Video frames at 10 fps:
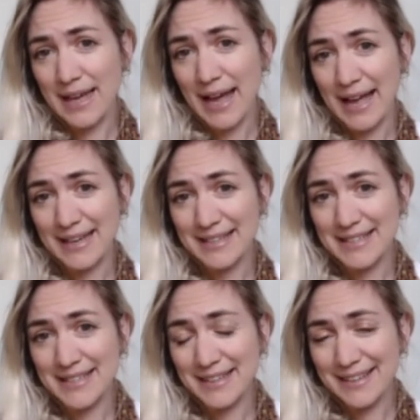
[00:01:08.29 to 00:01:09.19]

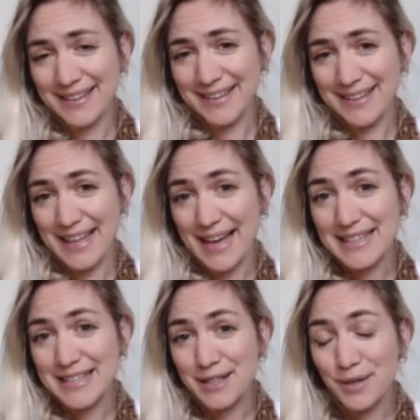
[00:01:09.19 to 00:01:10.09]
And that
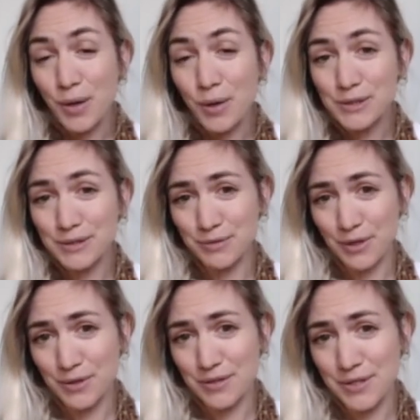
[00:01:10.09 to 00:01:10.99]
is the golden
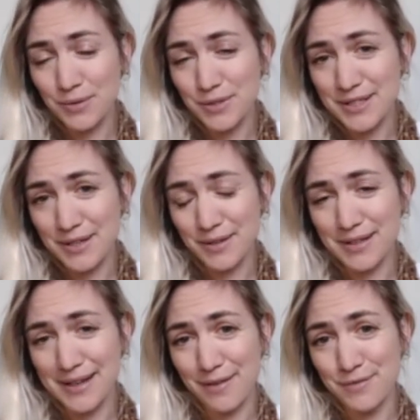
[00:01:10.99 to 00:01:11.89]
roads also that
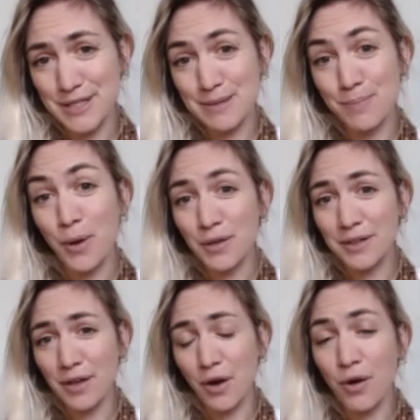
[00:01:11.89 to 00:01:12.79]
I've
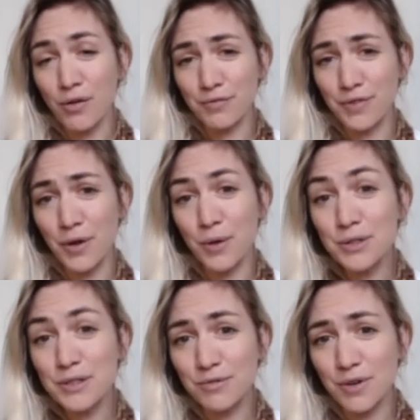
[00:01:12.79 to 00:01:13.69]
spoken of, the
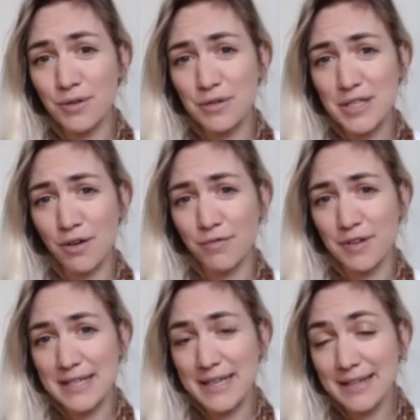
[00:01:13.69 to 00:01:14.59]
golden roads of
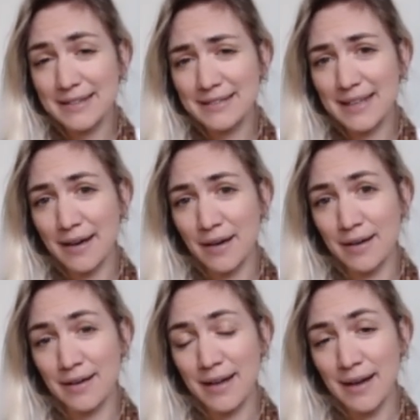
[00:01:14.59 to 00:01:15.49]
return that
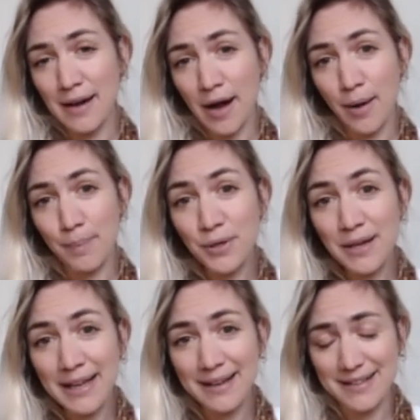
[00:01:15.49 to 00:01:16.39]
are
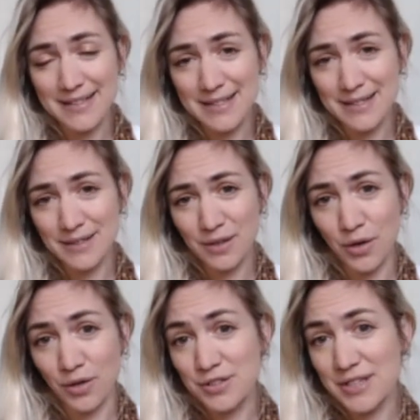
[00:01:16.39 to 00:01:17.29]
pulling us
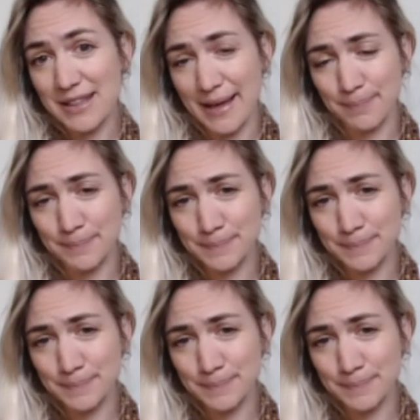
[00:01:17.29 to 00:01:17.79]
onto them.